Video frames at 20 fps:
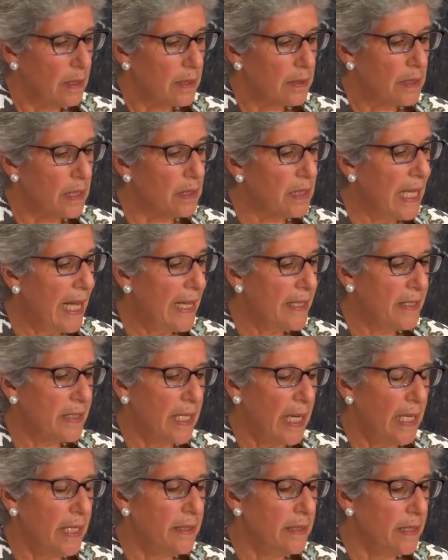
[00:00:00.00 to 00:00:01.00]
The last
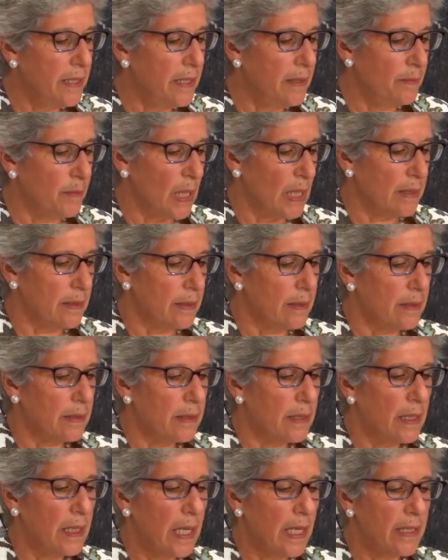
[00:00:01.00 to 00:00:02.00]
18
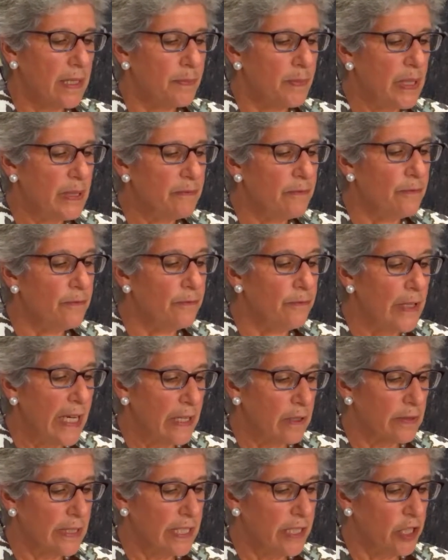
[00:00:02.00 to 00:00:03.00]
months has been a
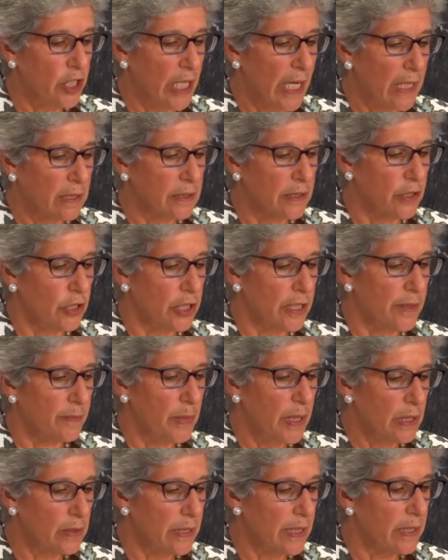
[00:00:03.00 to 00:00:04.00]
very challenging
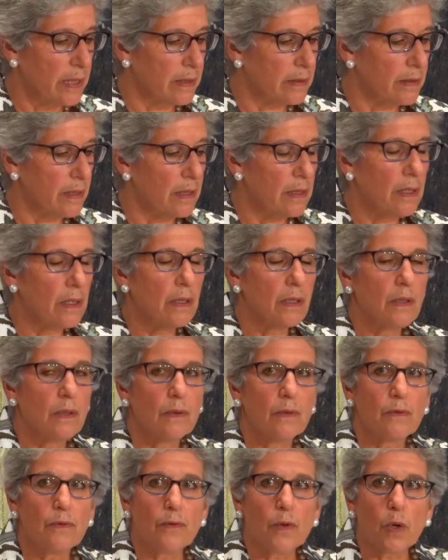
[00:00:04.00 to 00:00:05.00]
period
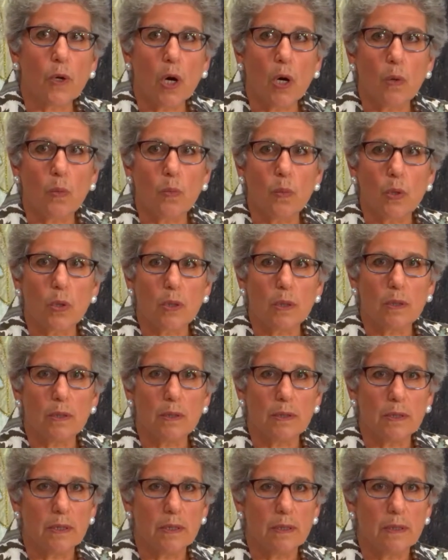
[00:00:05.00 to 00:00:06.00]
for our
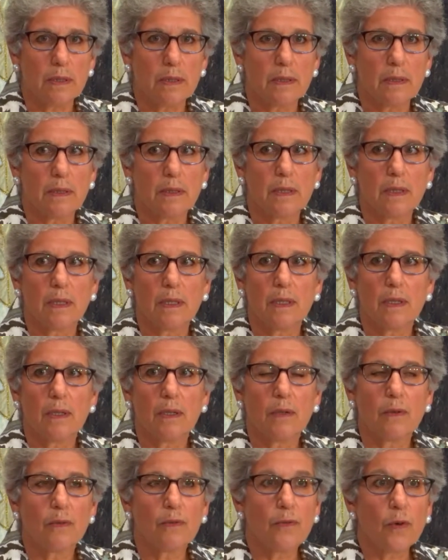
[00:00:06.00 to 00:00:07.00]
world,
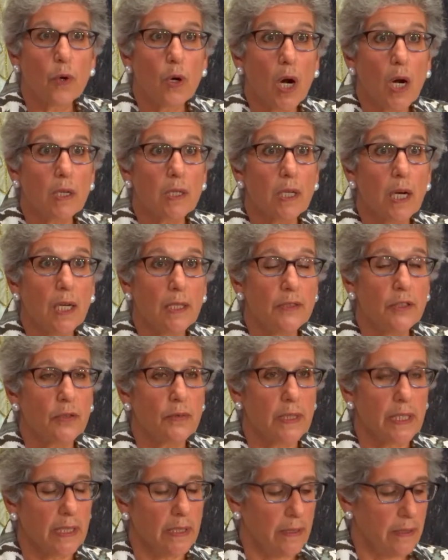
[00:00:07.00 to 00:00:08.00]
for our
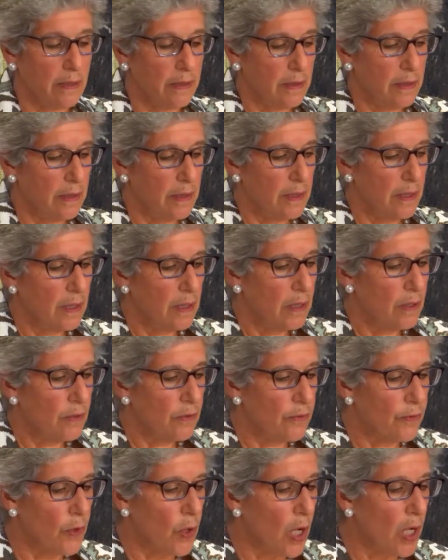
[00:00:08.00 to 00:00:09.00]
country,
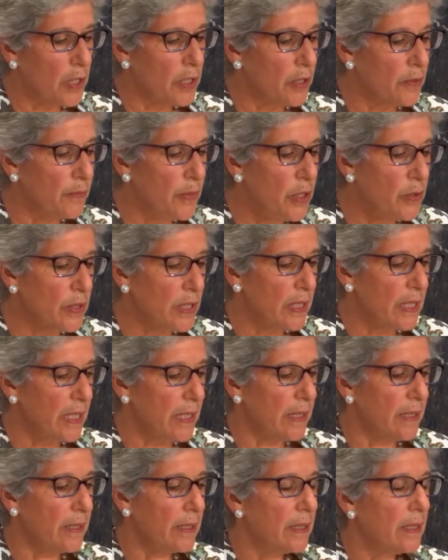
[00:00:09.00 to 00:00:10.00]
for our
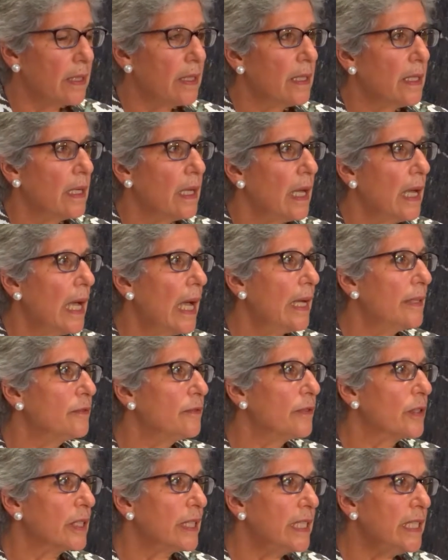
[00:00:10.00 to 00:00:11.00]
community, and
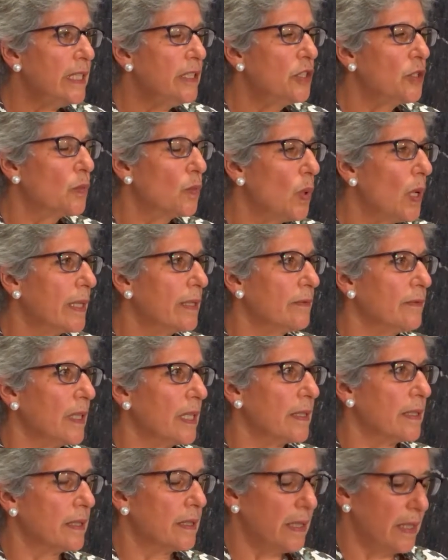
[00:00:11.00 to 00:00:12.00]
for each one of
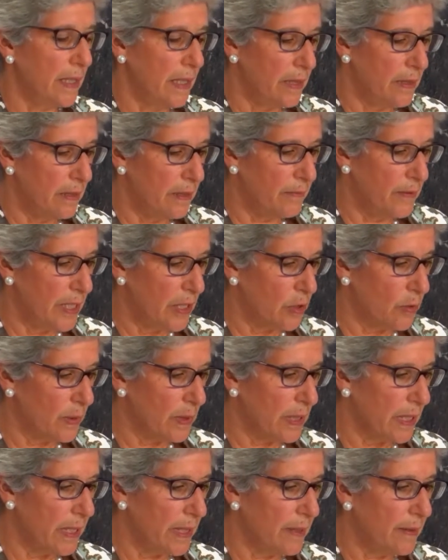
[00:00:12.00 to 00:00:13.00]
us
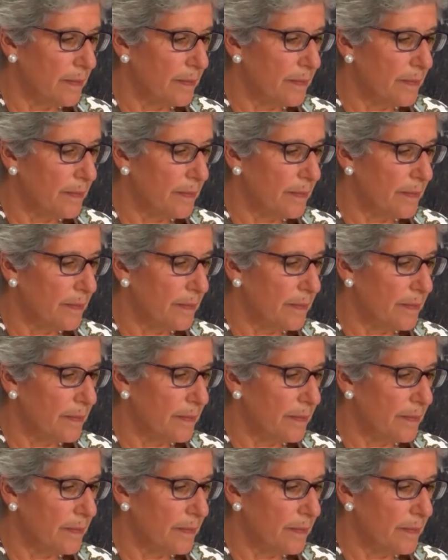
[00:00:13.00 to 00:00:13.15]
individually.